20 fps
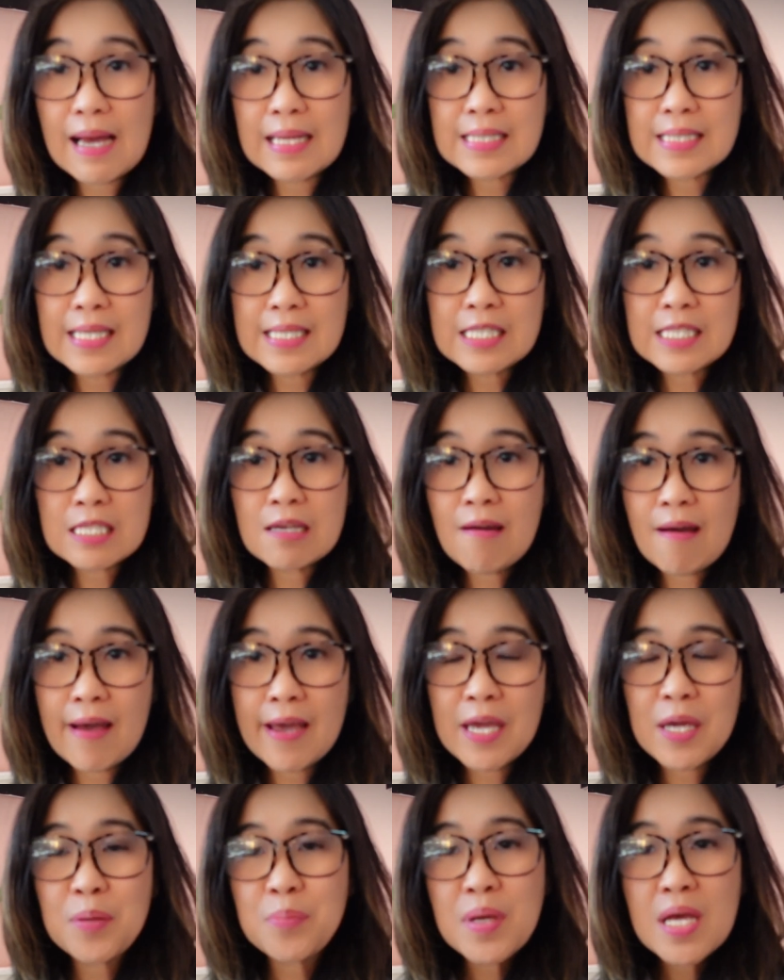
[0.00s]
at that
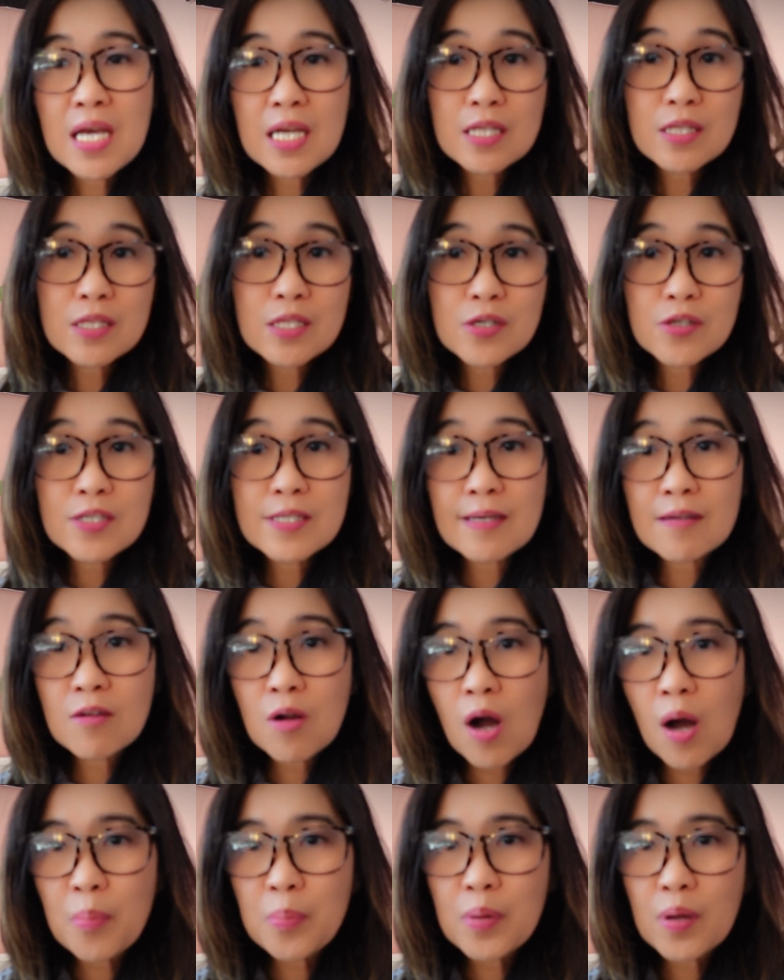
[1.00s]
time, there's a
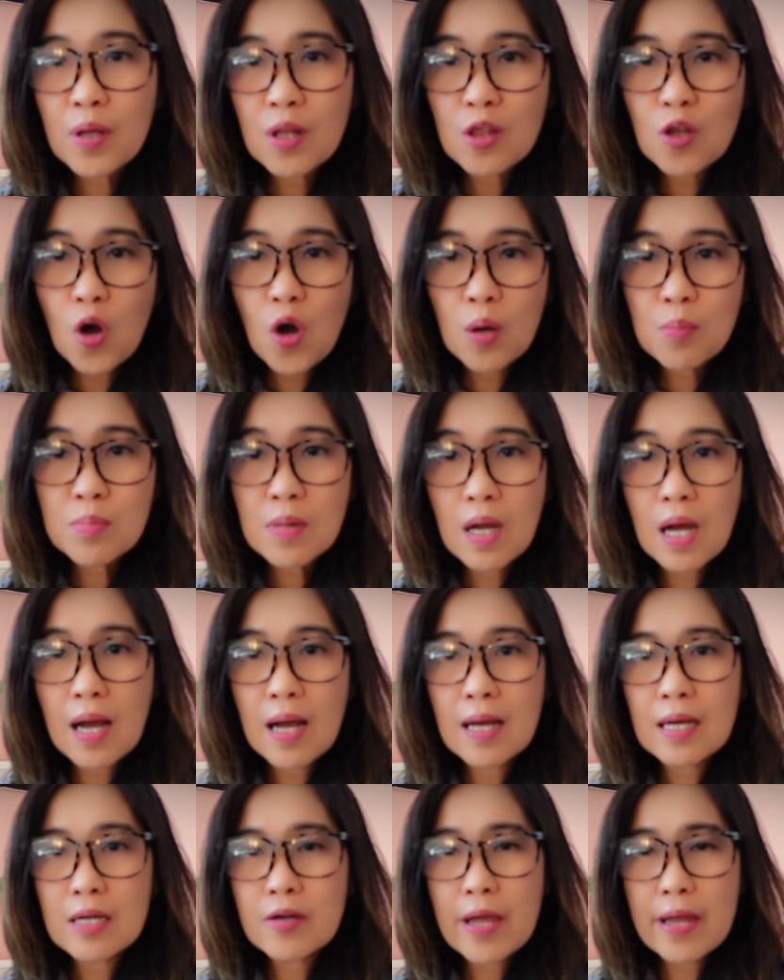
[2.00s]
couple of
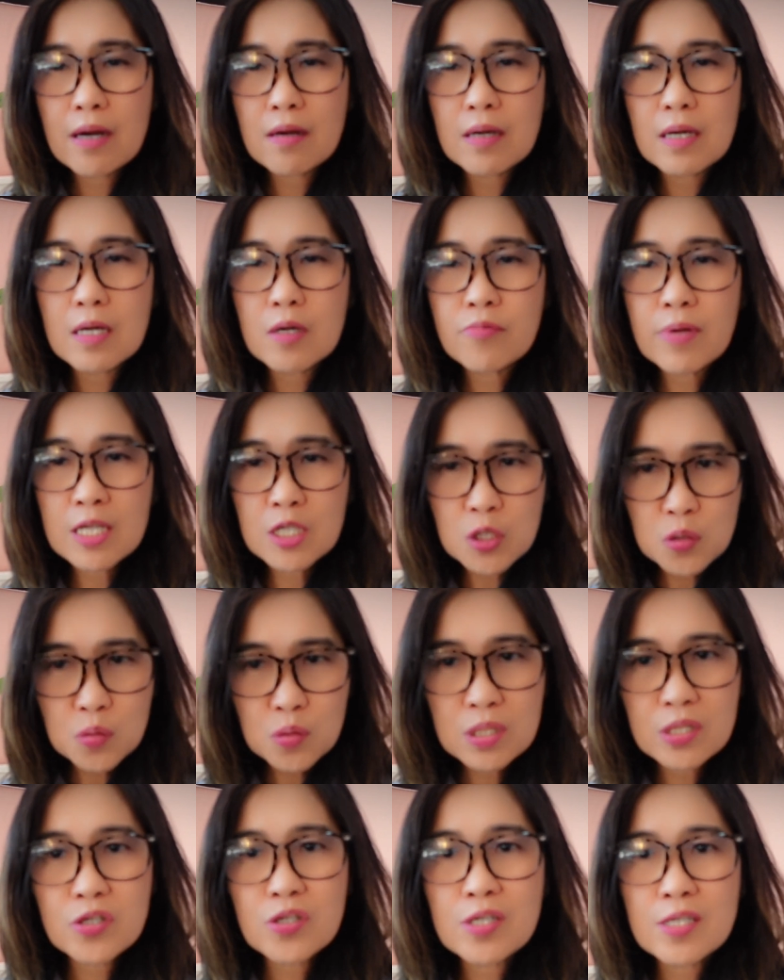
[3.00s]

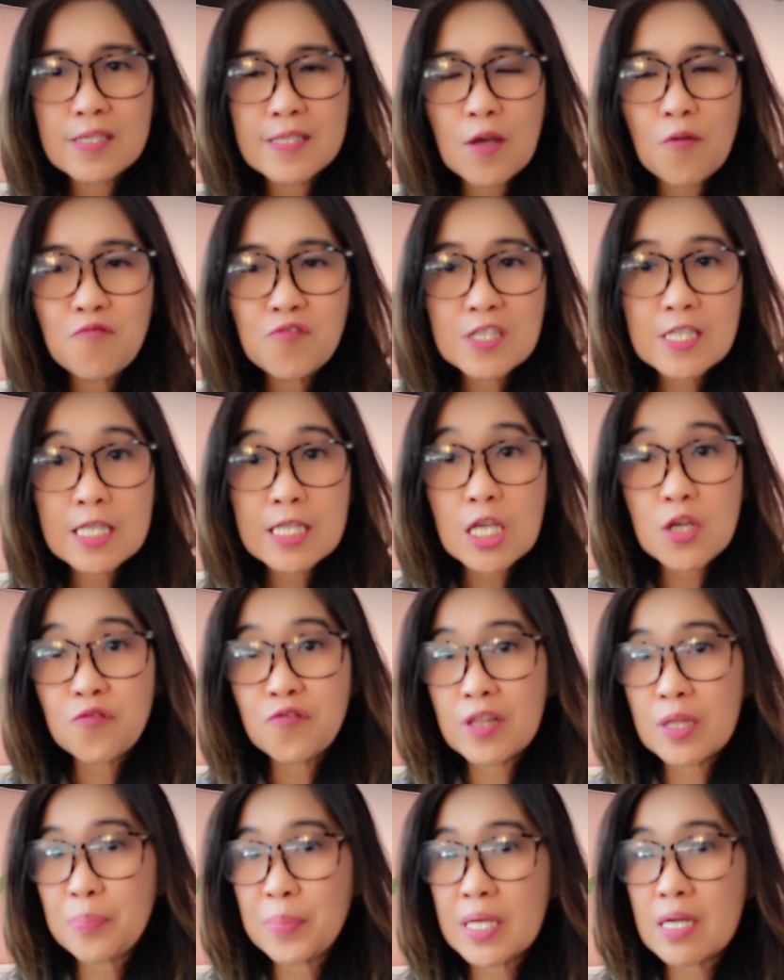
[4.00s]
recruiters visiting
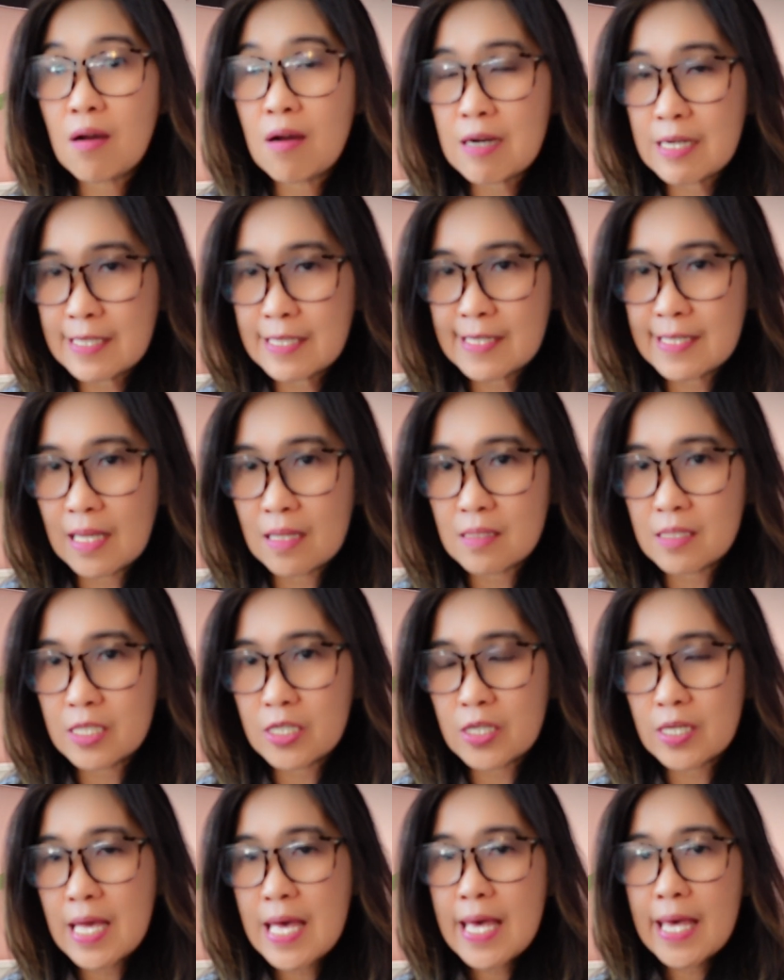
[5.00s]
Philippine Heart
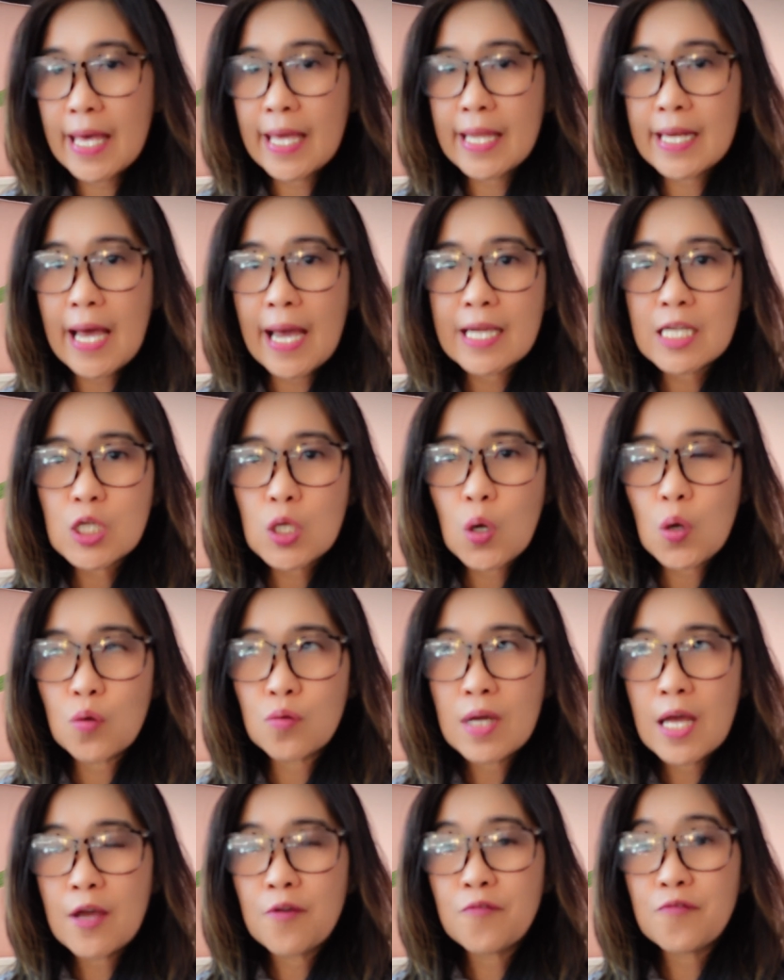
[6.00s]
Center, and I
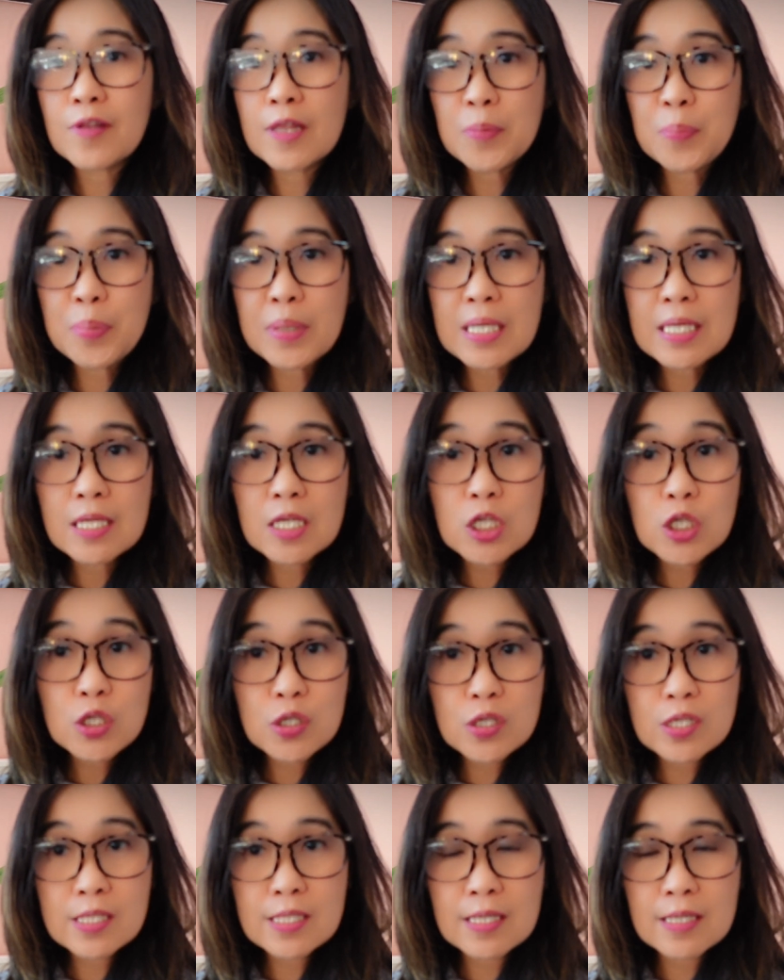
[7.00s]
know Filipino
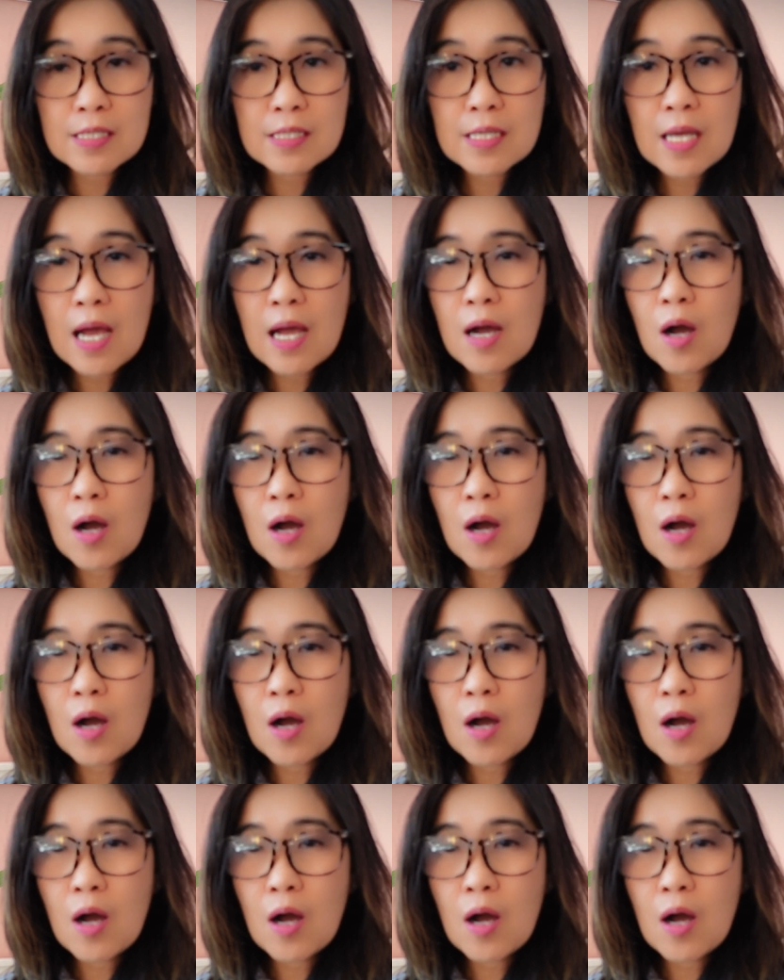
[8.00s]
nurses